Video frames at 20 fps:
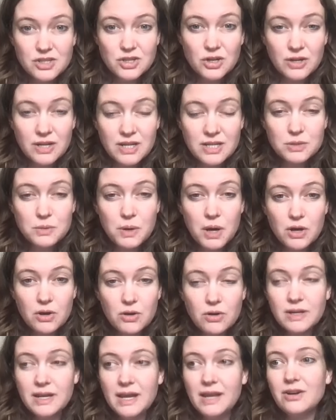turning to our
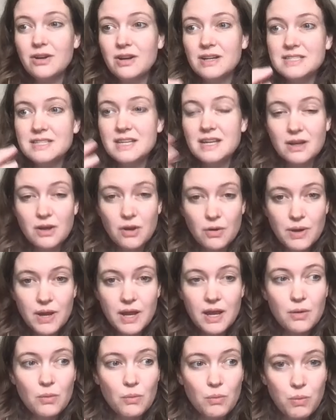creator and saying,
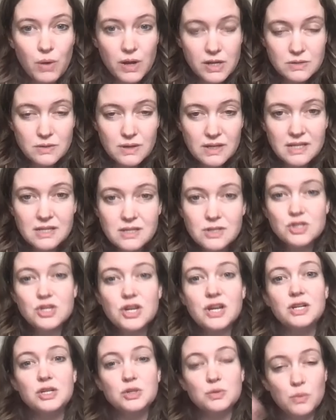okay, what do I need to
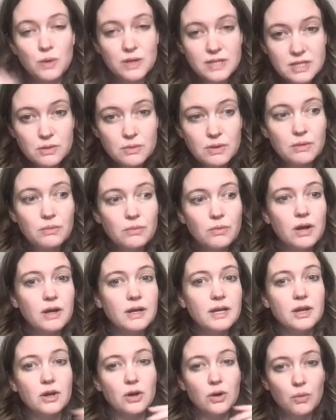change? What's going
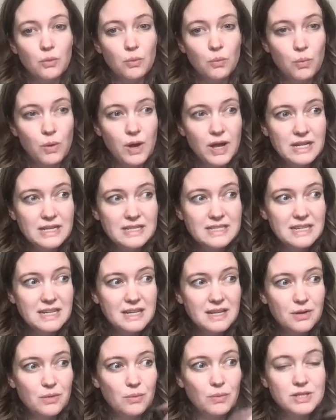wrong here? What
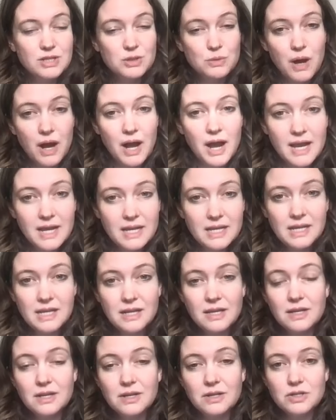what do I
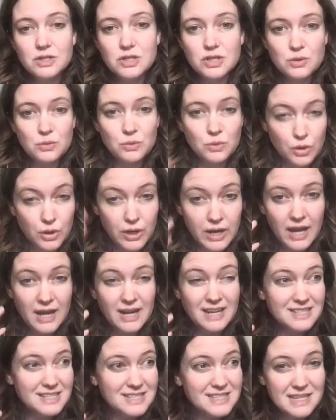need to look
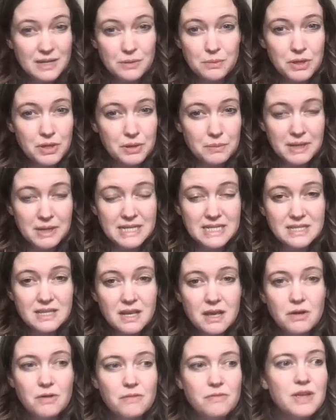at and see within
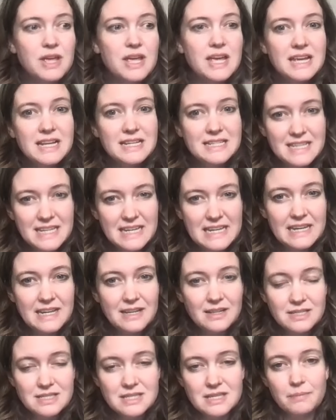myself to
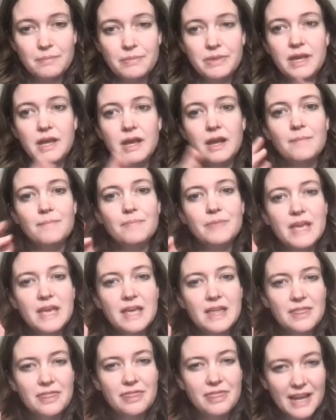heal something?
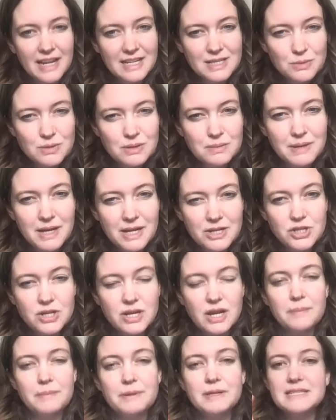That's when the
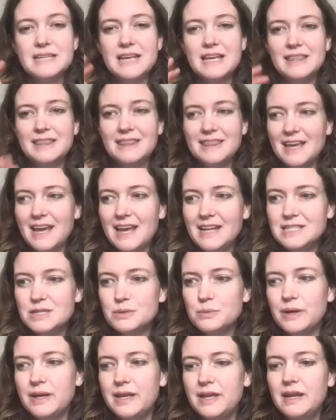magic happens. And
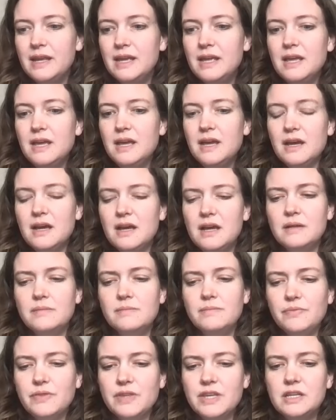that's when
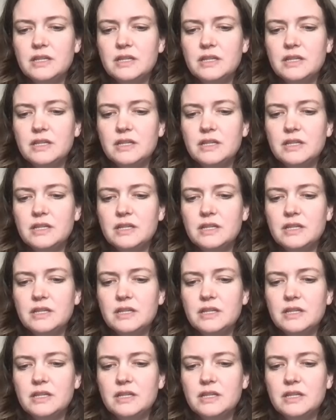um,